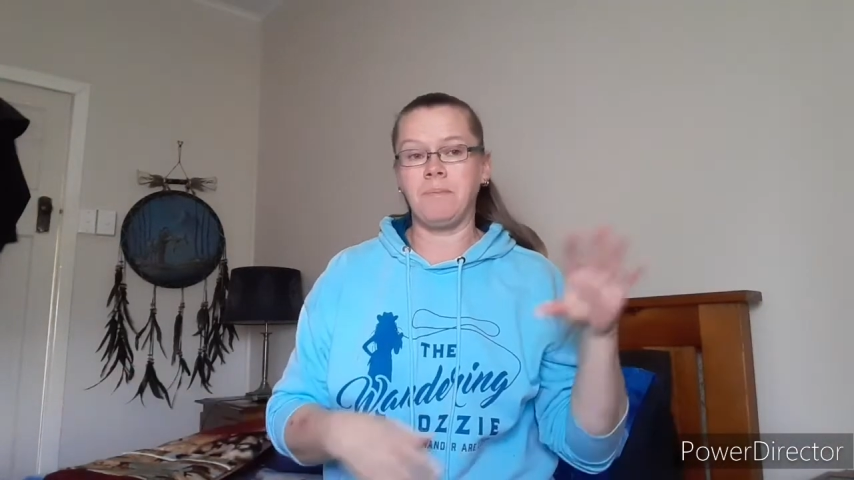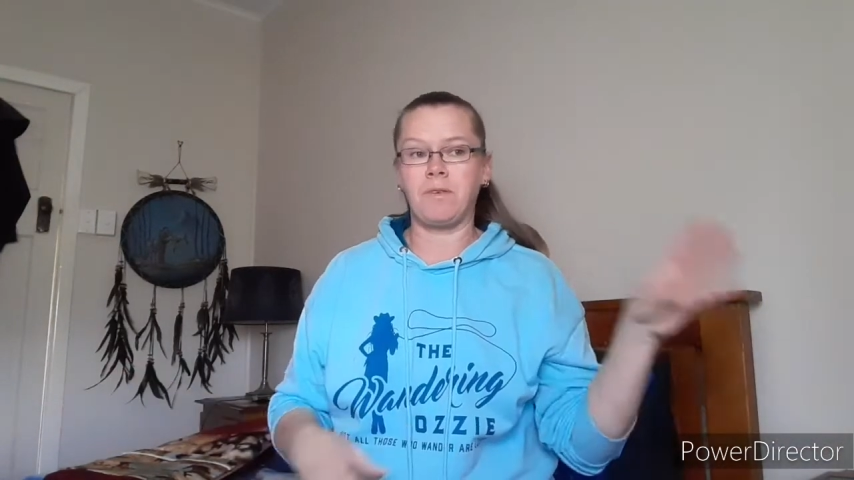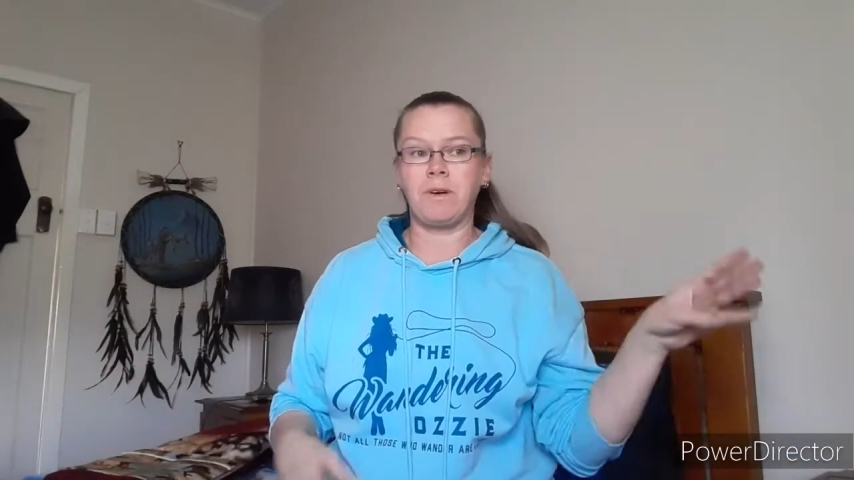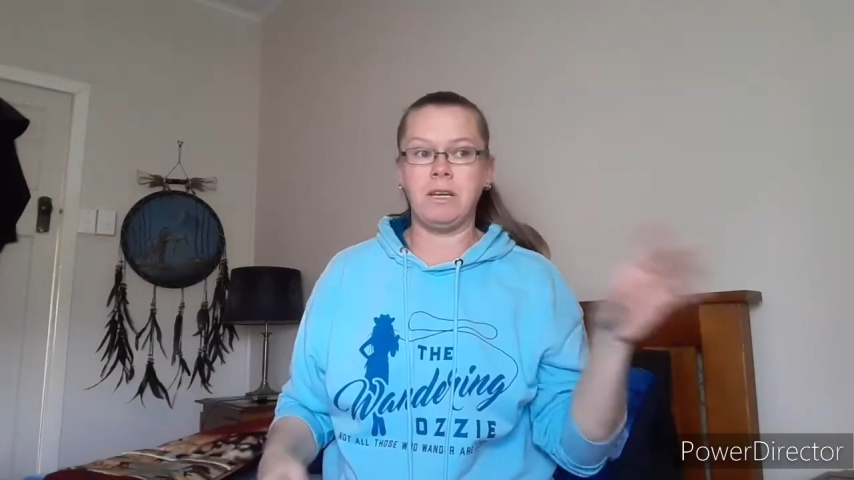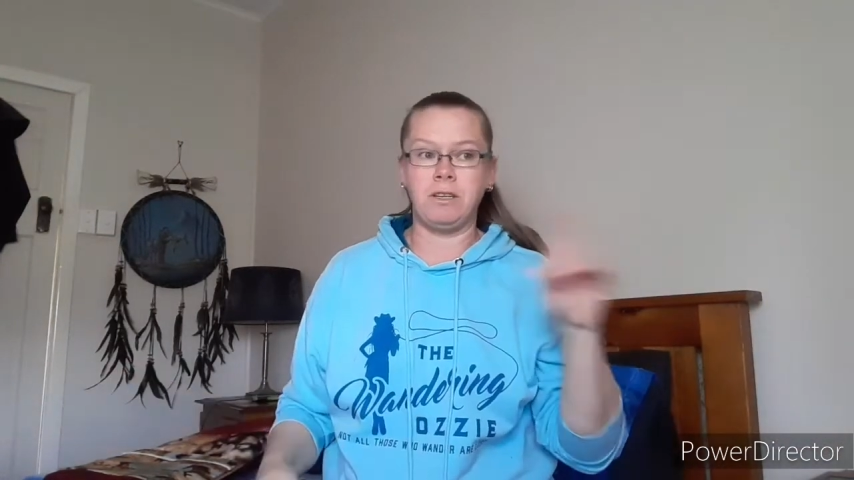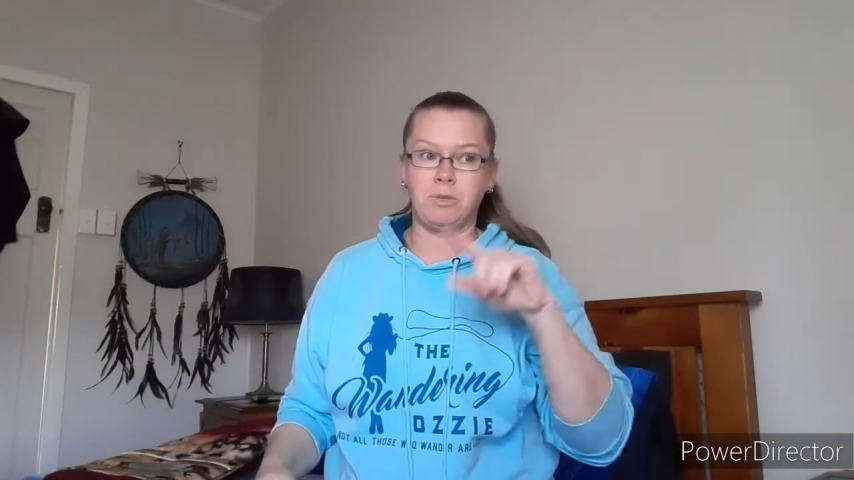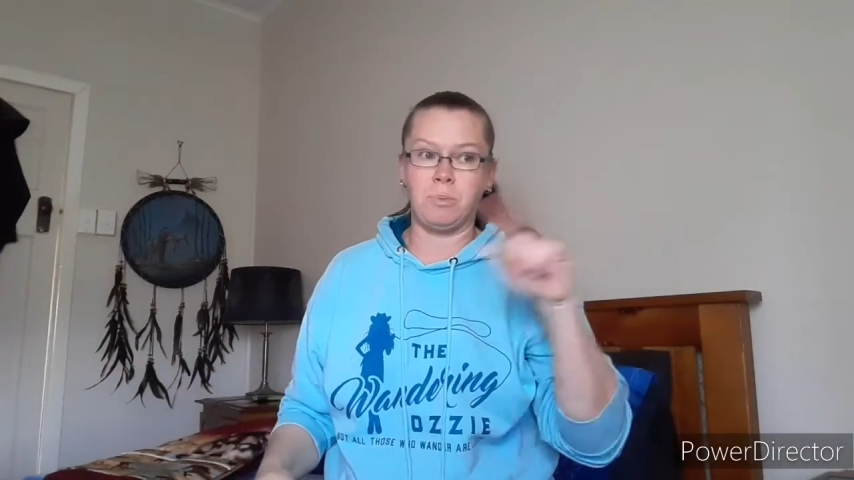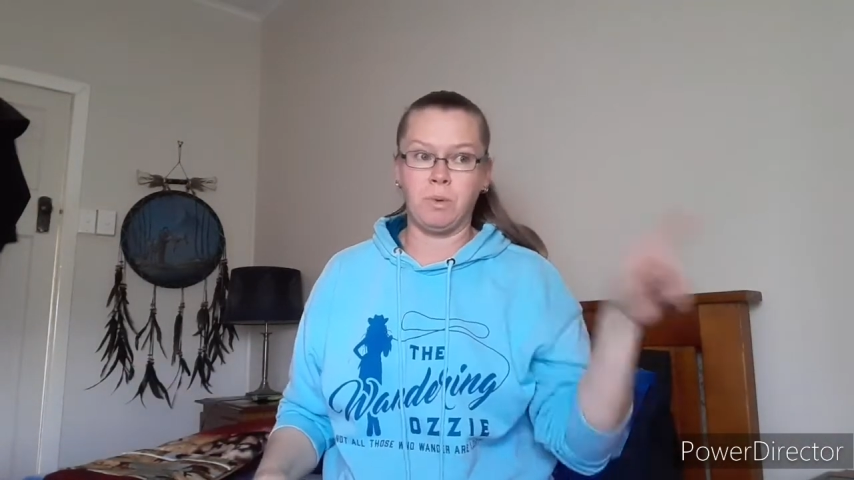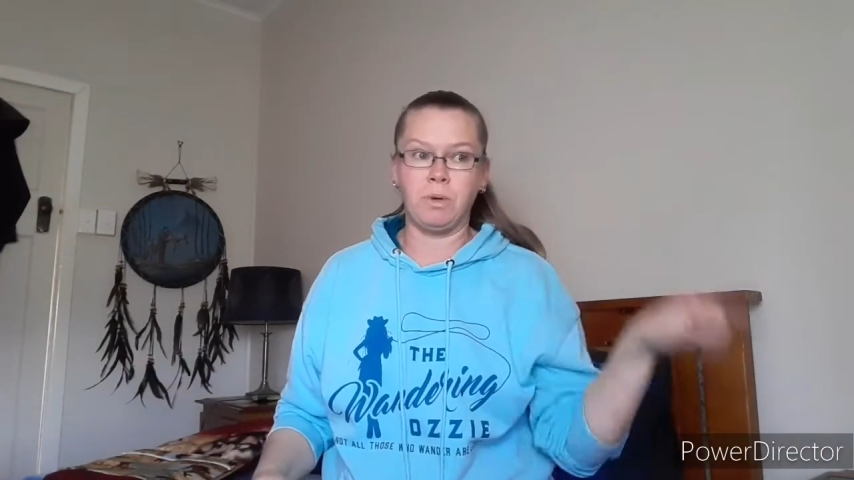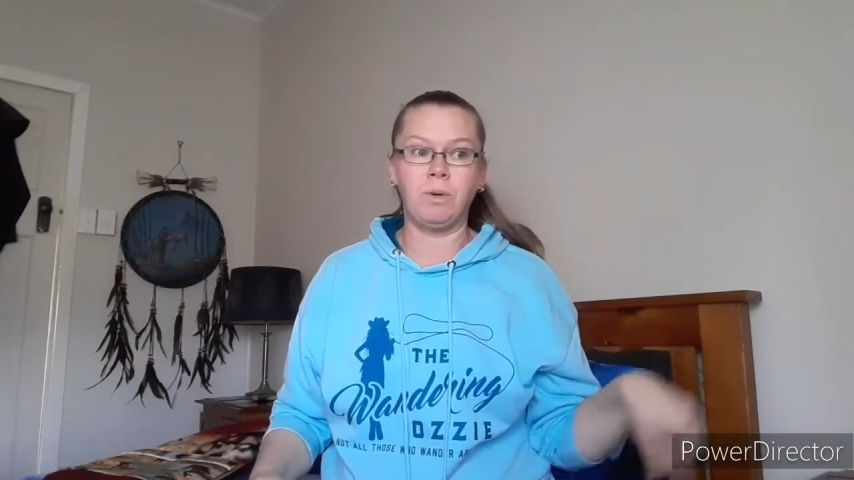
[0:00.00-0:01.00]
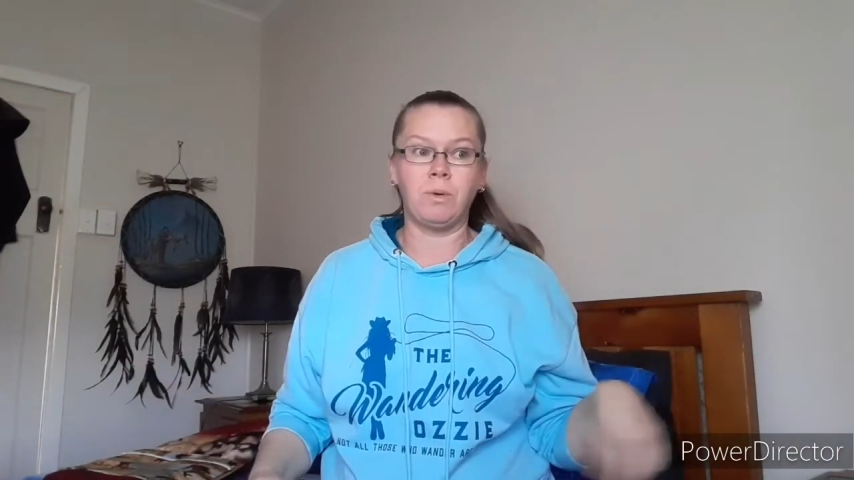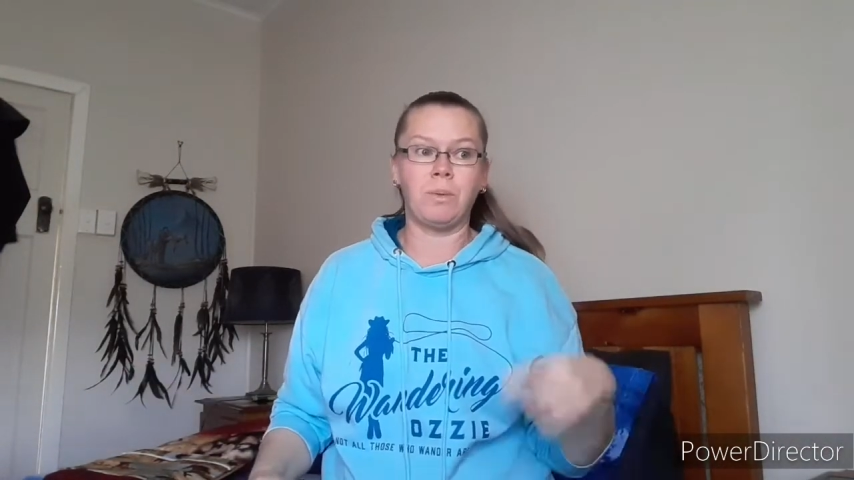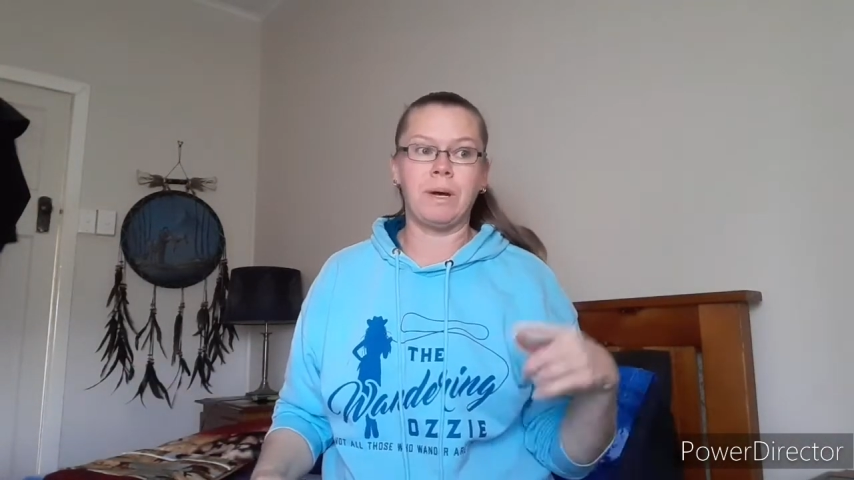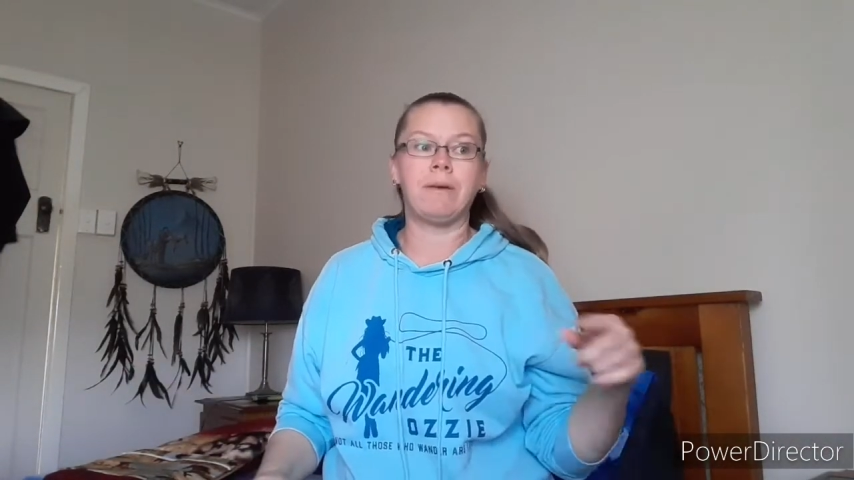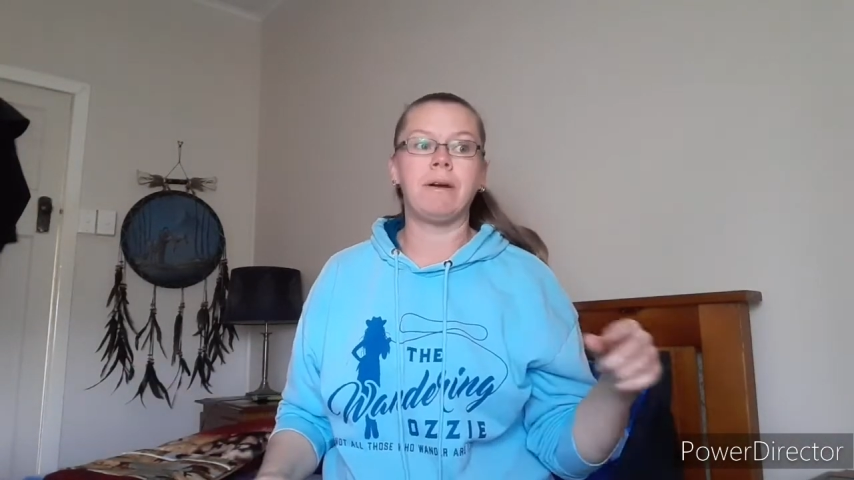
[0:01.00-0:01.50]
3-inch border all the
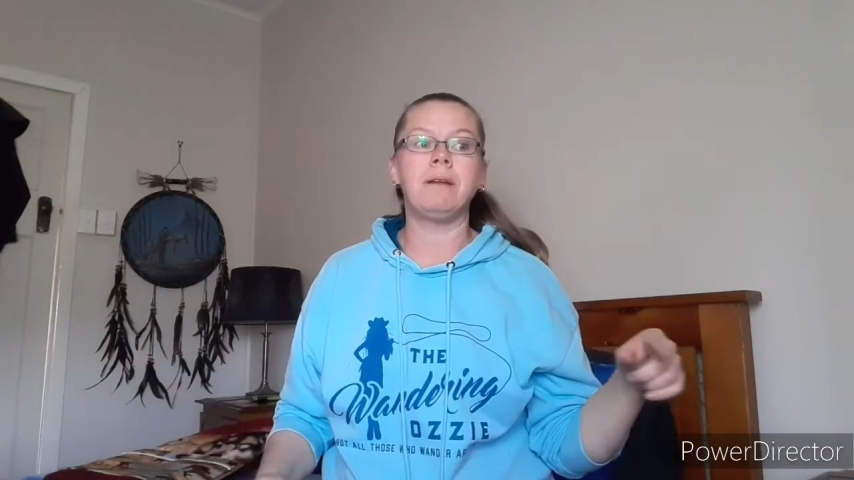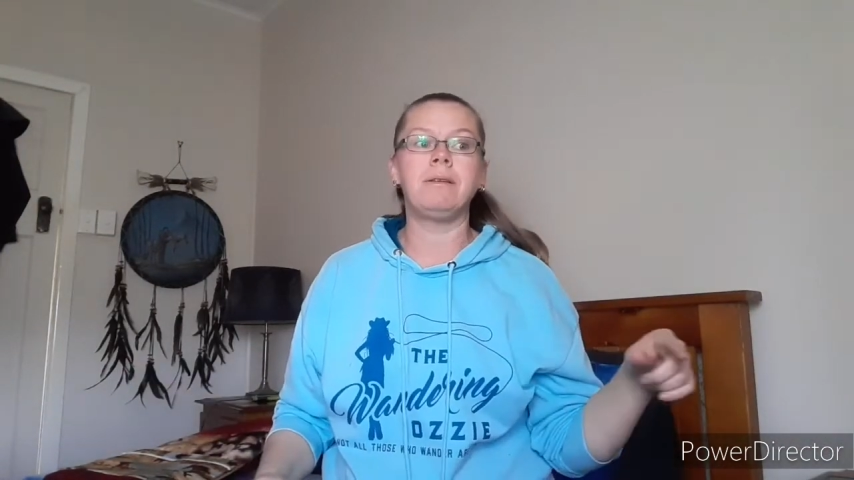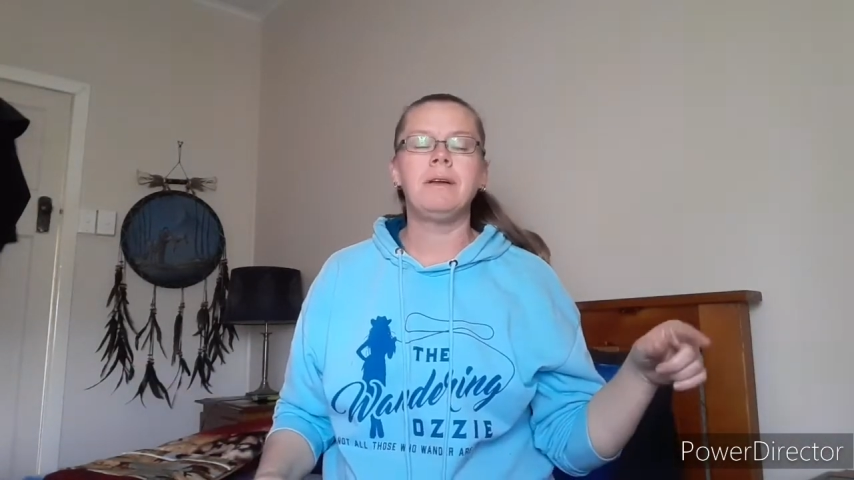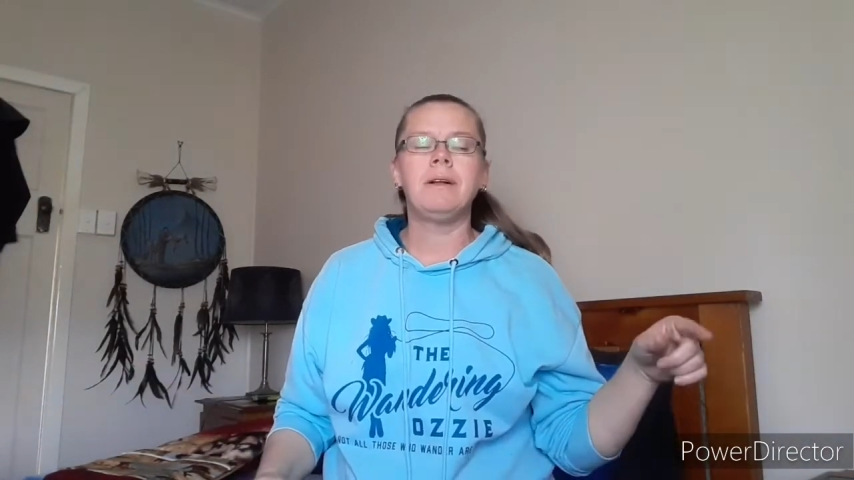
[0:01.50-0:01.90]
way around.